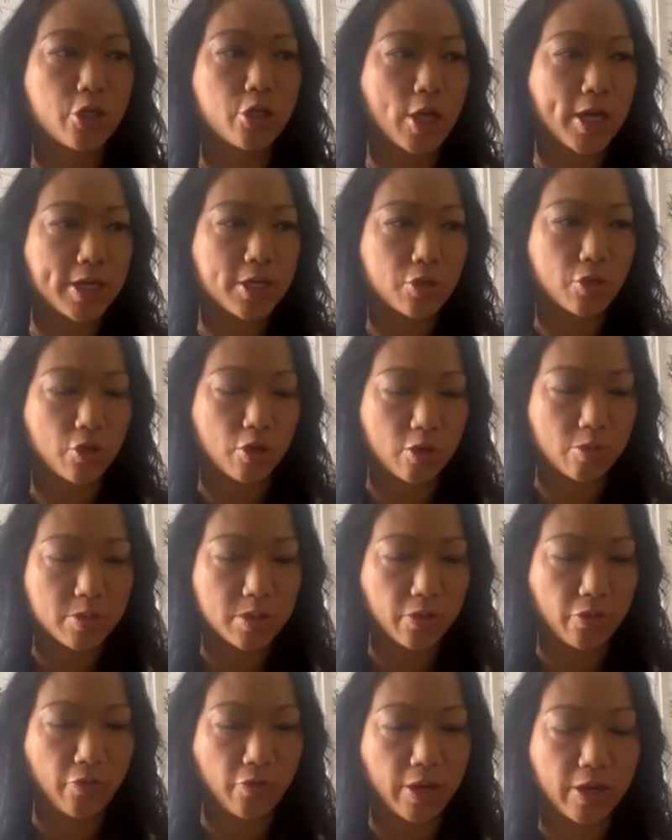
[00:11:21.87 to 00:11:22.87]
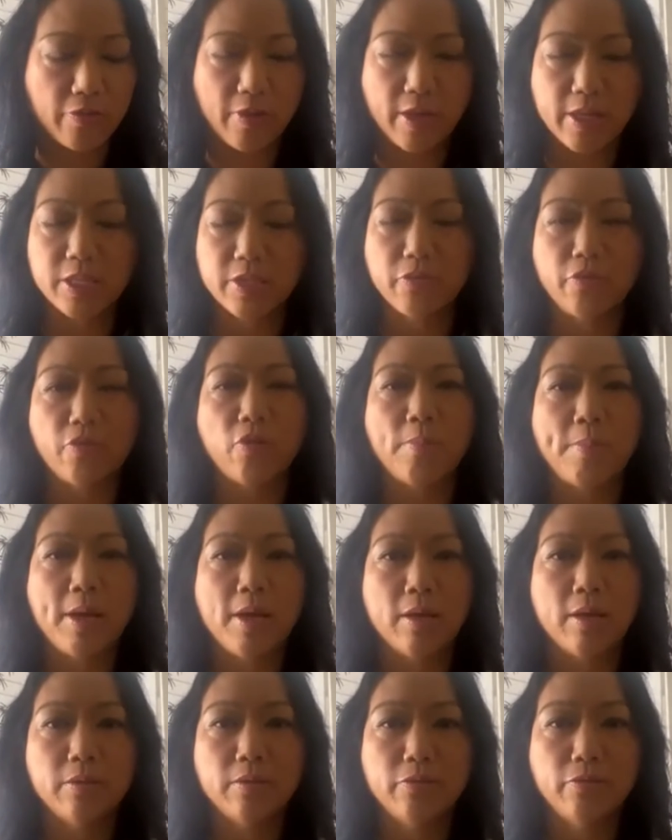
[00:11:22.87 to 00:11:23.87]
and Chinese herbs are very effective for
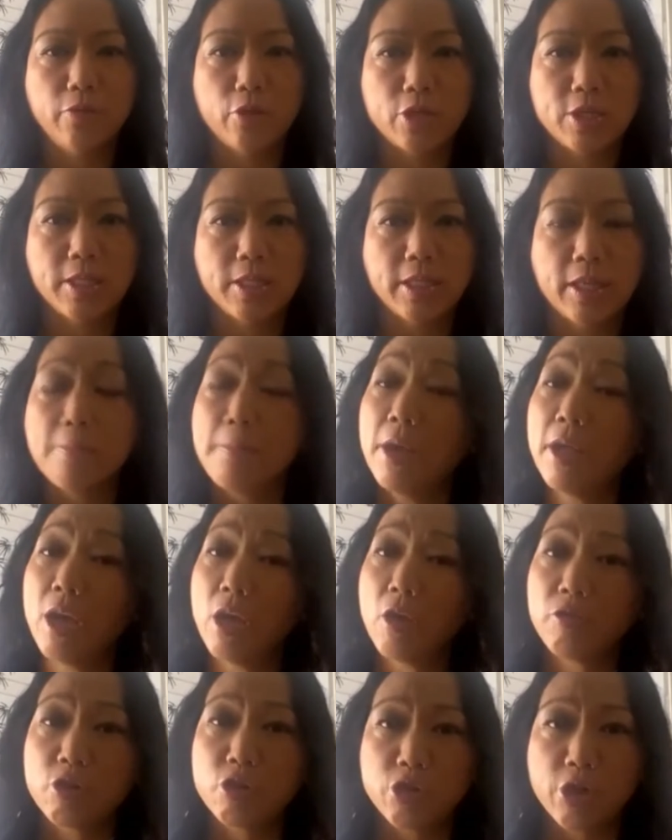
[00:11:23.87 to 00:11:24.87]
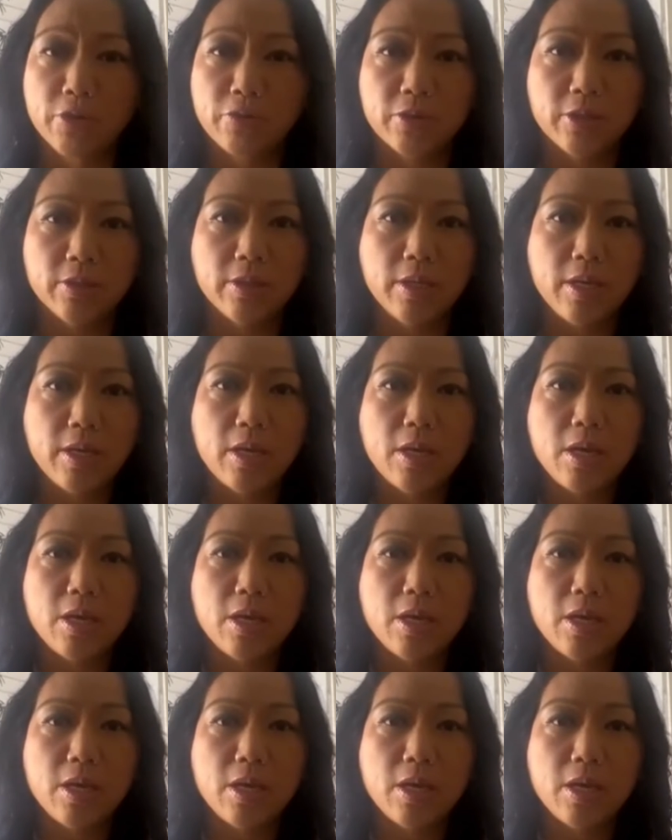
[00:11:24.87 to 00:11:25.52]
male fertility, male health in general.